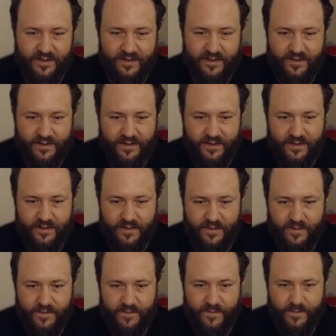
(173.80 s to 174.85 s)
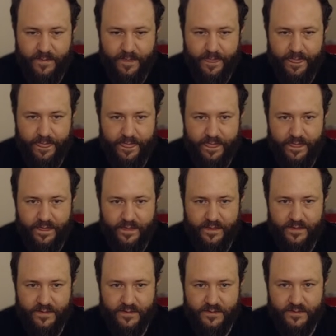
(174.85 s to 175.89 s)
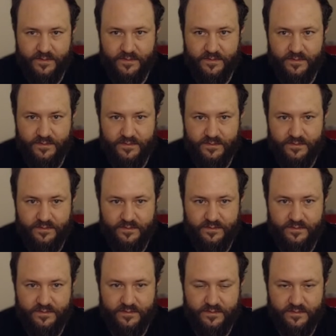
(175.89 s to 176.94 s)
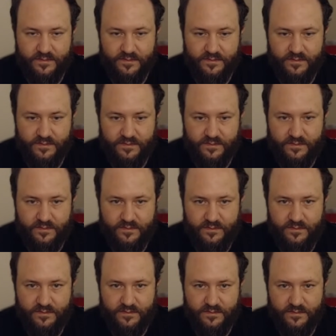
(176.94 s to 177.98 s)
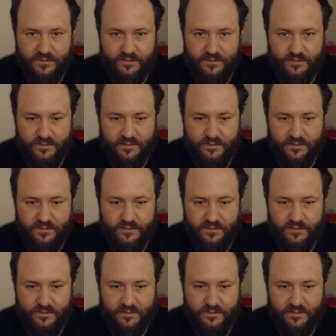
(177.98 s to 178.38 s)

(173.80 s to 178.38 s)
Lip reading: No one is speaking in this clip.